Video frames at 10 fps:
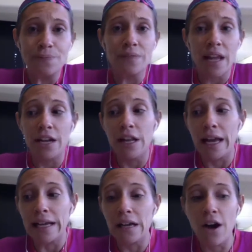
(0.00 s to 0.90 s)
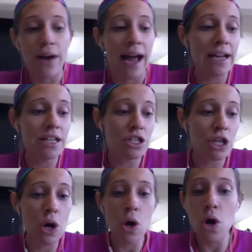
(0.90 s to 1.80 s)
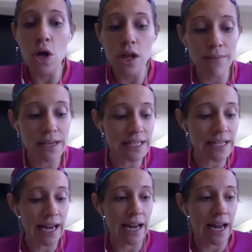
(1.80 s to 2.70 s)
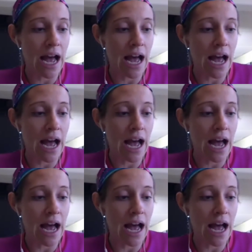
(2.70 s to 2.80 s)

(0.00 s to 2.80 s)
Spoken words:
And you're okay, so let me see.